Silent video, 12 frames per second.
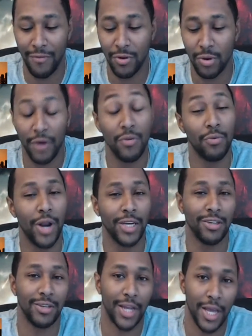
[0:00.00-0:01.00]
everyone I
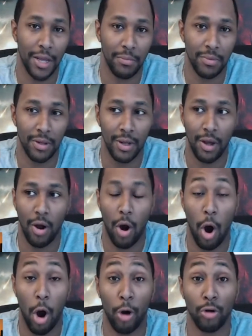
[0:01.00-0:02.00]
just named
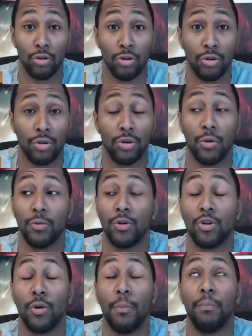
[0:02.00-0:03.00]
are
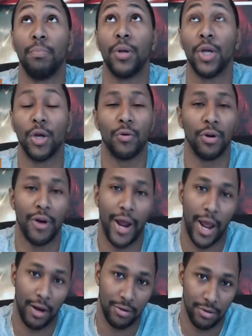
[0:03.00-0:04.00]
superior
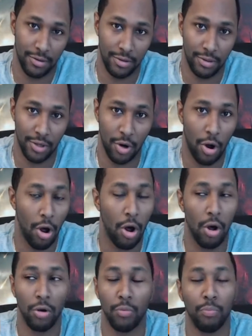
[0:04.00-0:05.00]
actors. They're
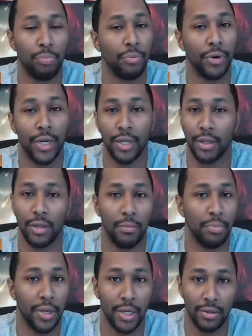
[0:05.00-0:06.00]
all bring the
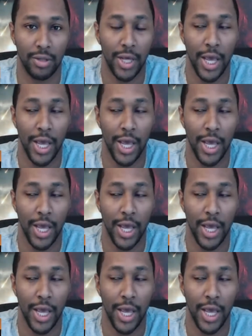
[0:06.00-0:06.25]
best.